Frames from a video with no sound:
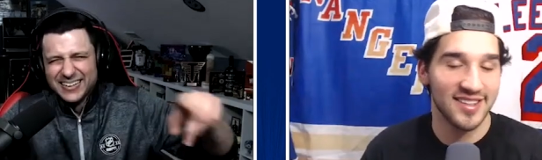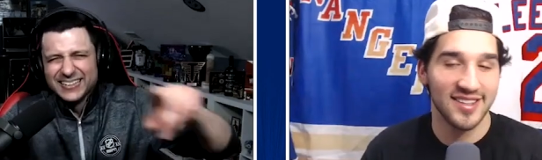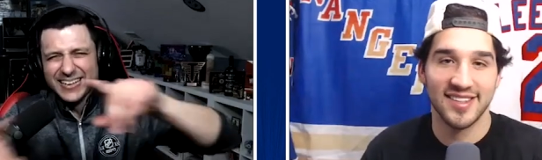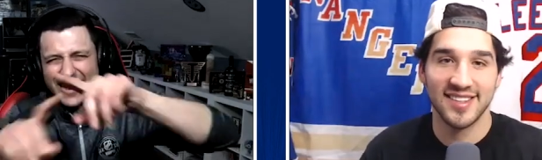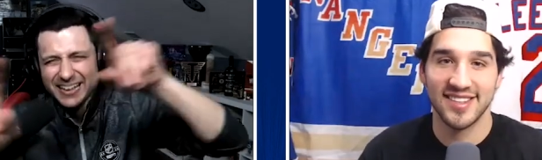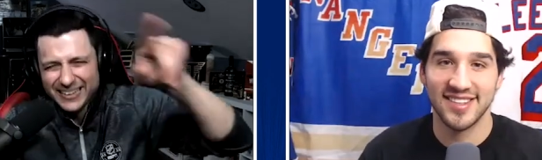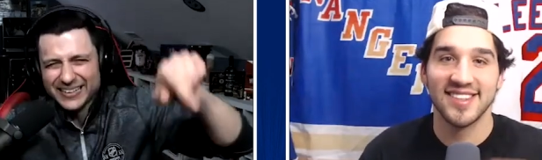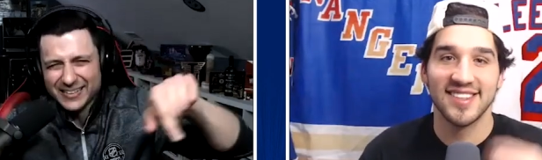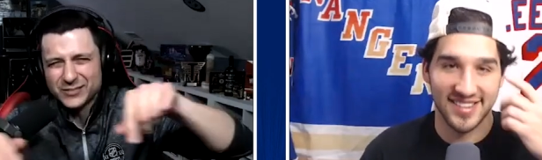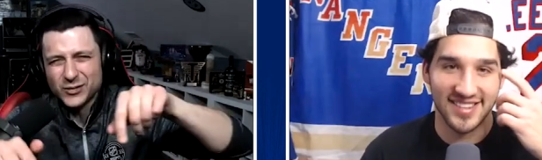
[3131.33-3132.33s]
Speaker 1: the uh, the
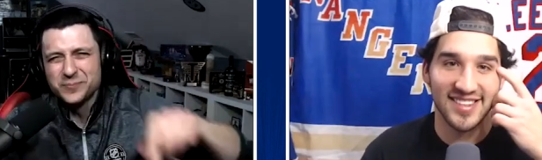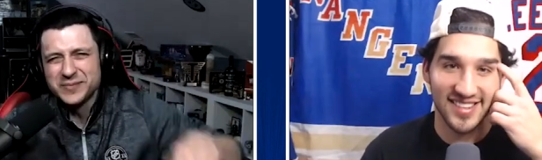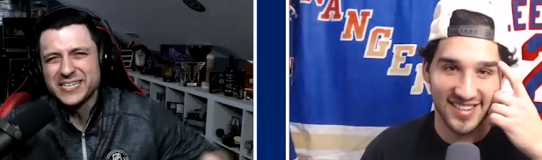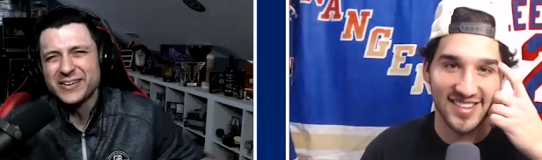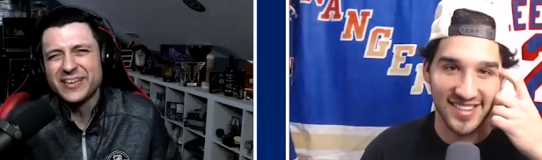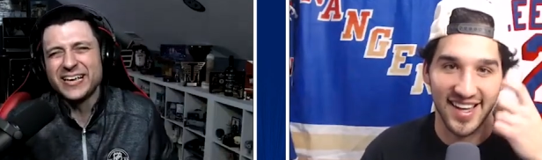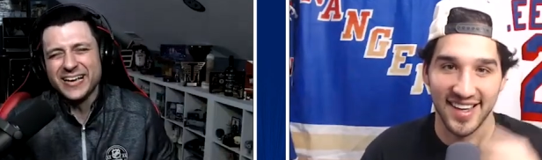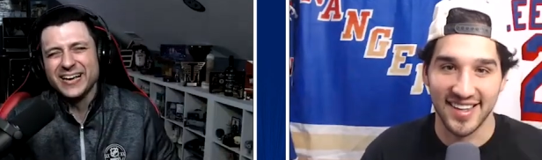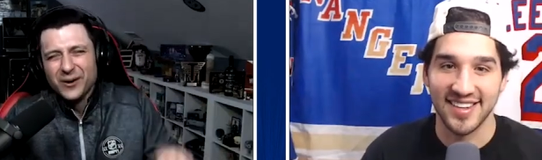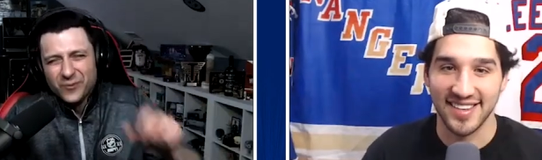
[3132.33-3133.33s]
tube TV yeah.
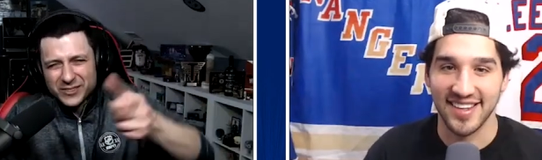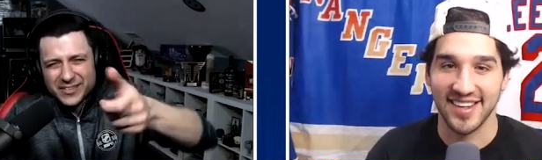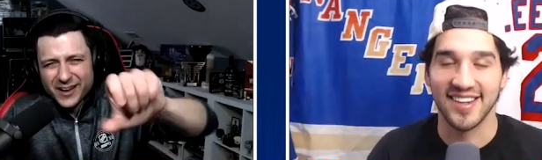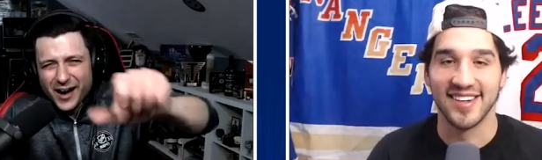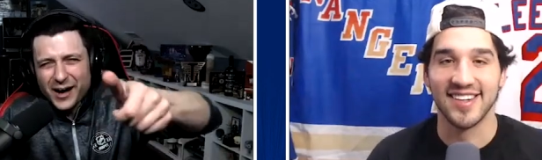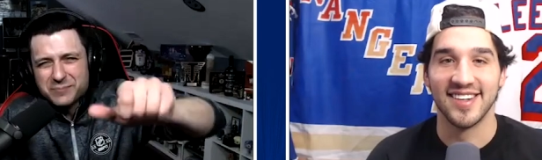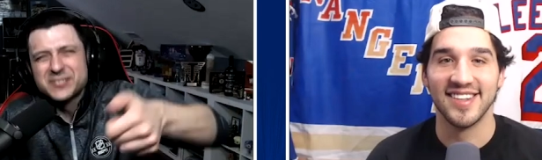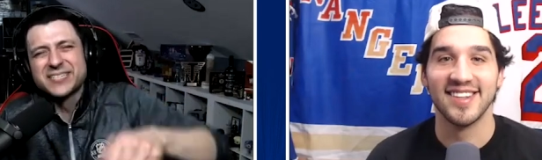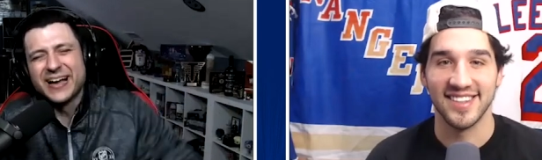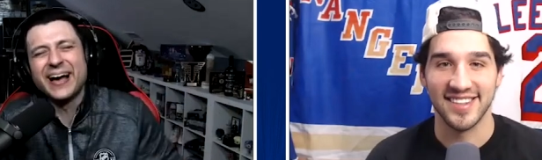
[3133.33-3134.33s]
with the knobs.
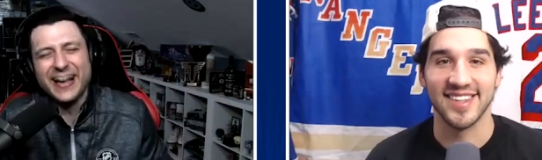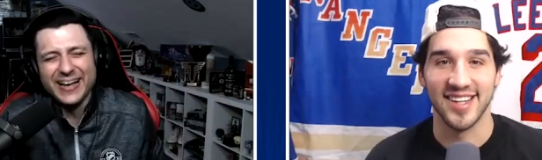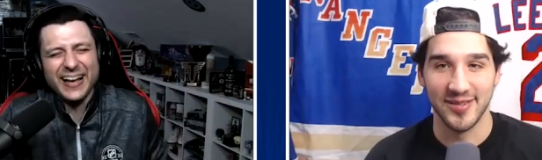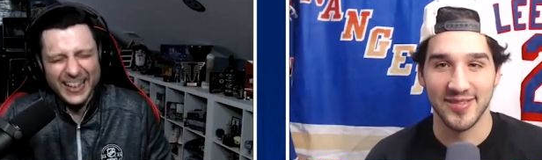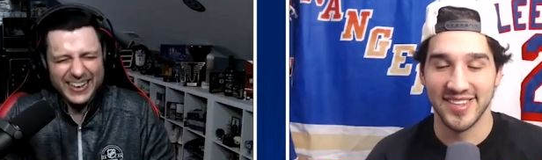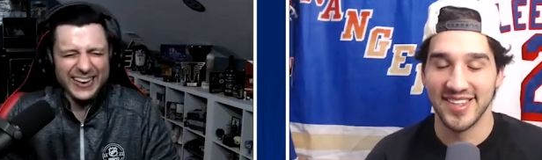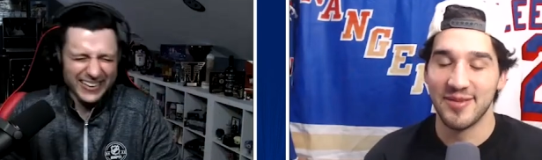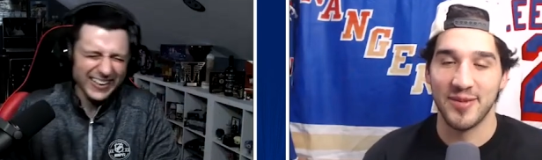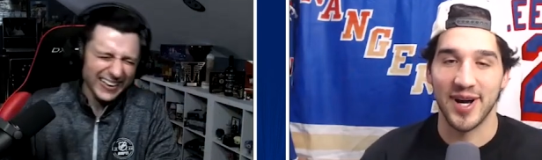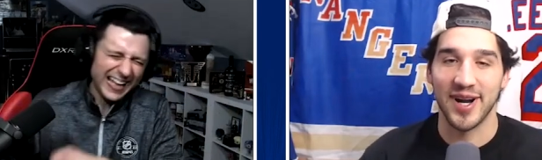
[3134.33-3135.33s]
Yeah. Yep.
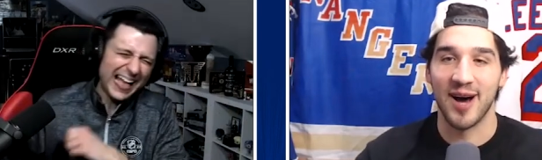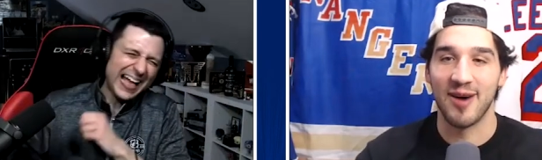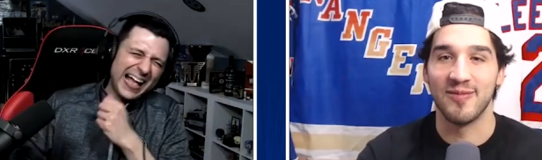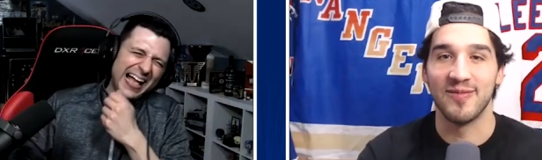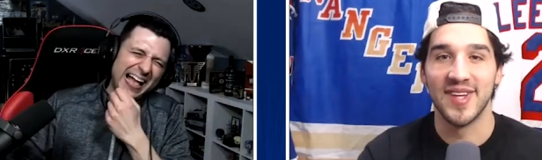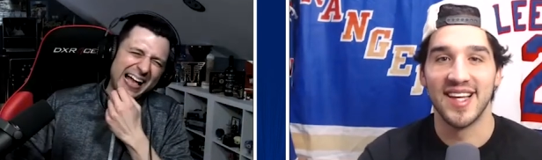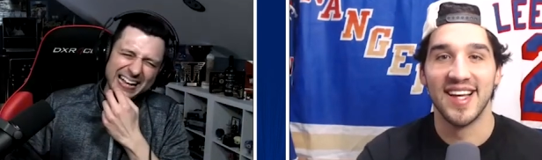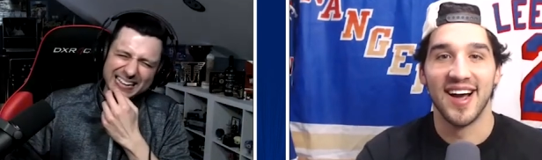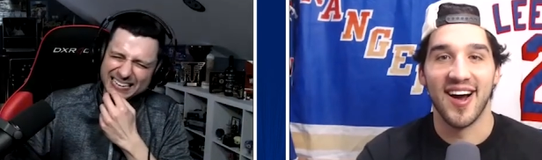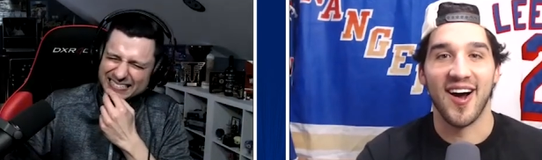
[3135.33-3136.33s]
Speaker 2: But um,
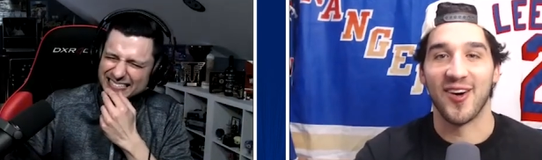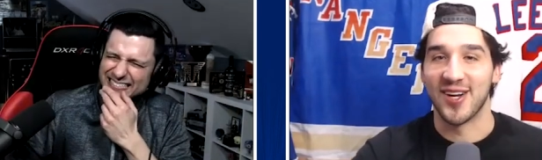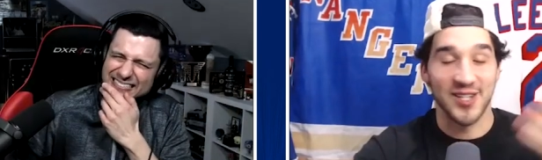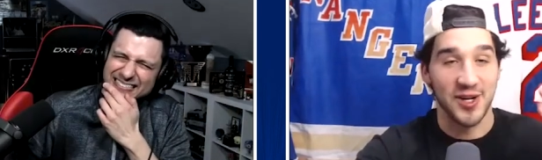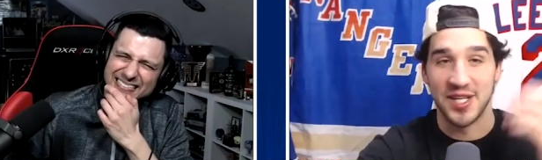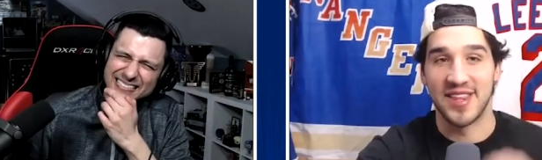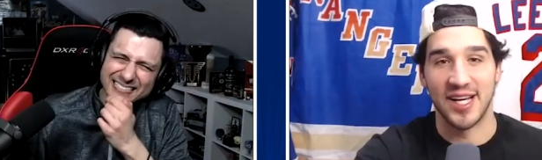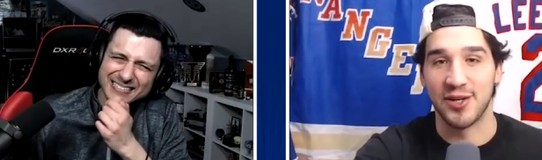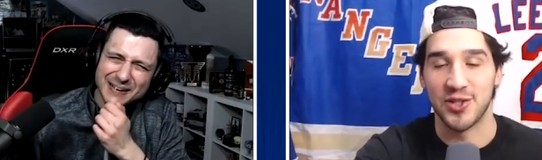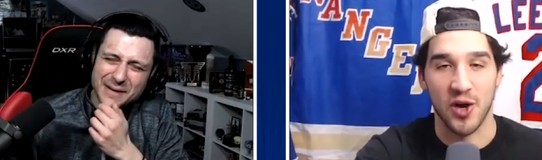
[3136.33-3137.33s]
all right. Seriously,
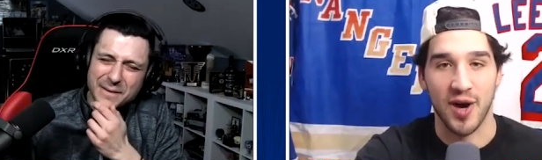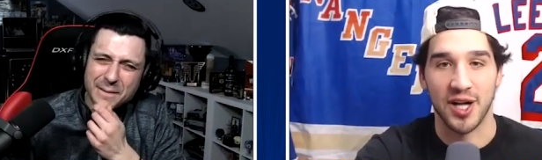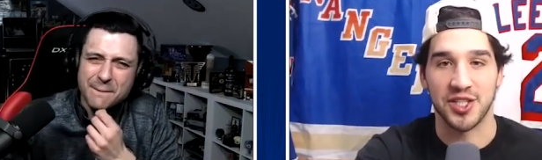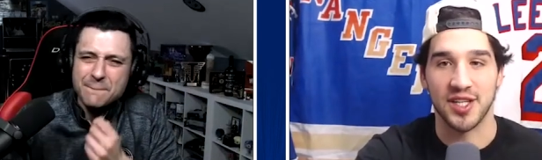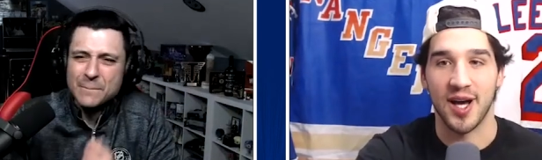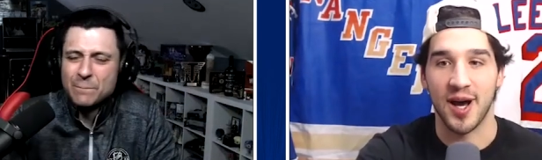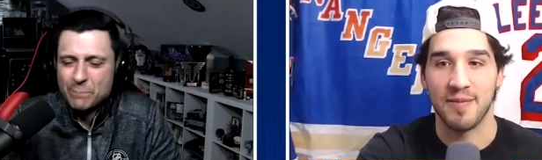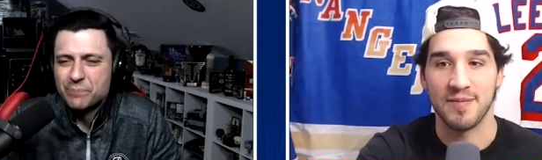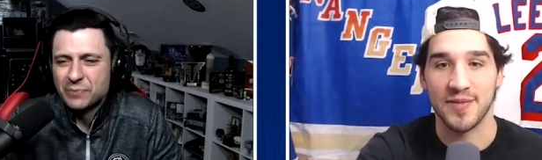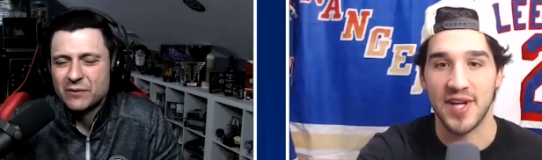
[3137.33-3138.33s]
thank you so much, and
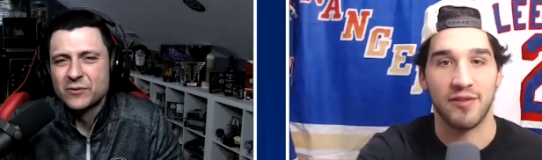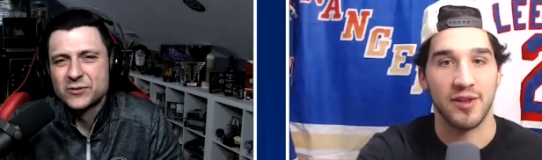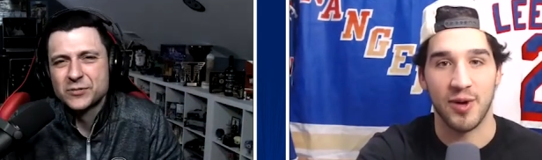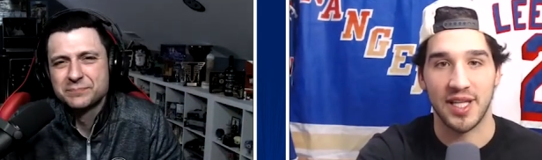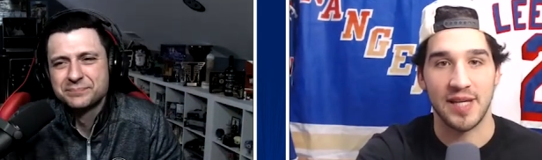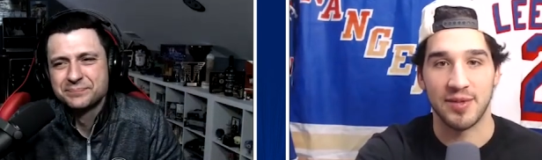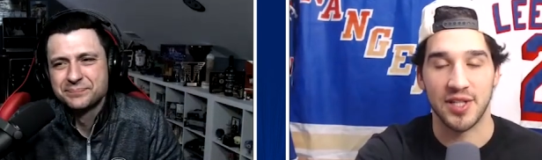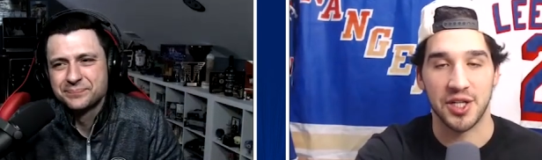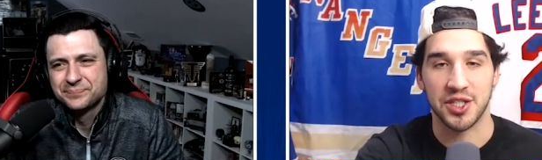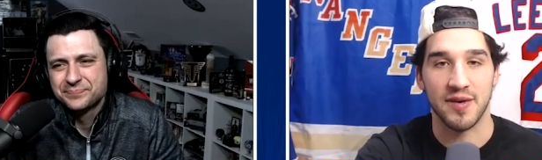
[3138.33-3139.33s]
um, definitely want to keep in
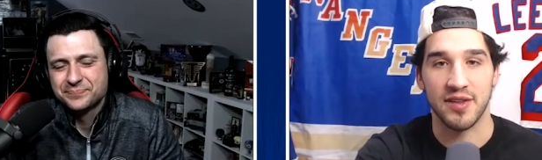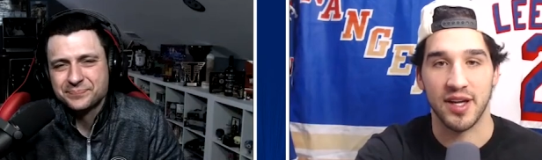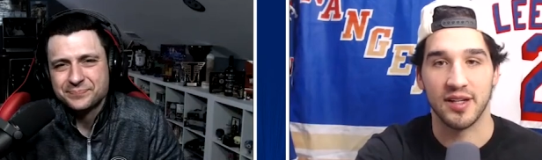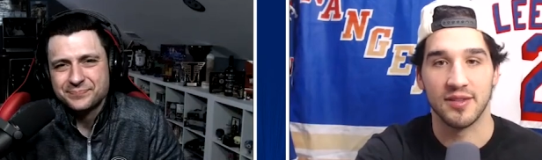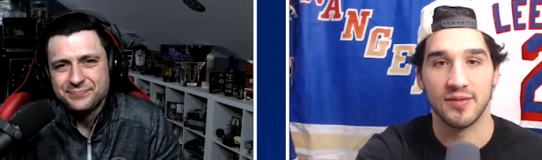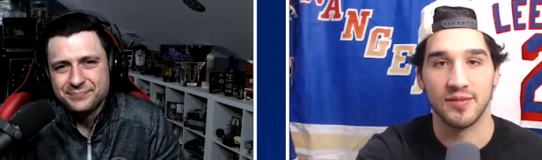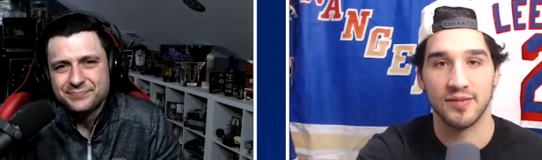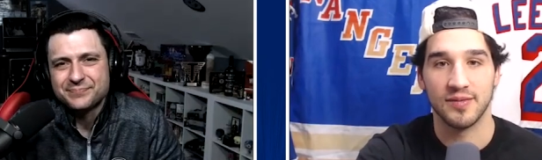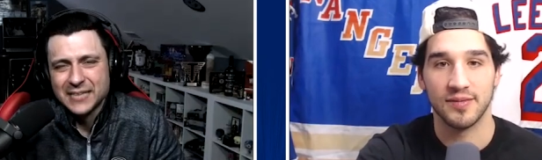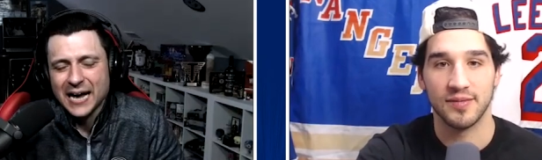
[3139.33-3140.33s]
touch and everything.
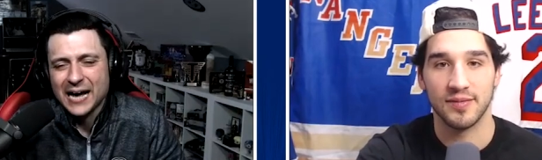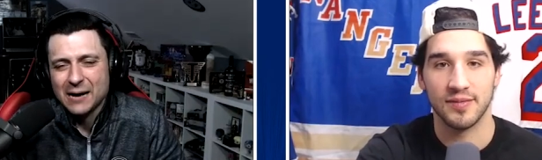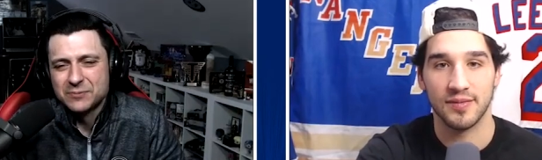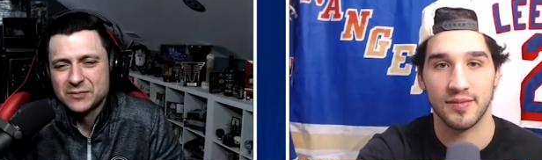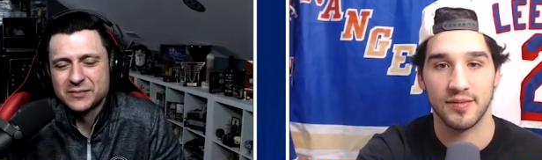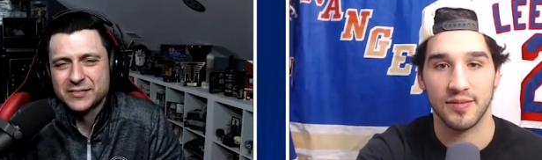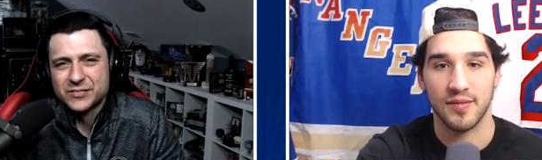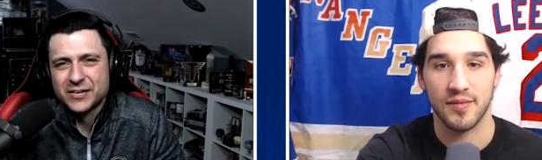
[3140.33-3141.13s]
Speaker 1: Yeah, absolutely, Johnny.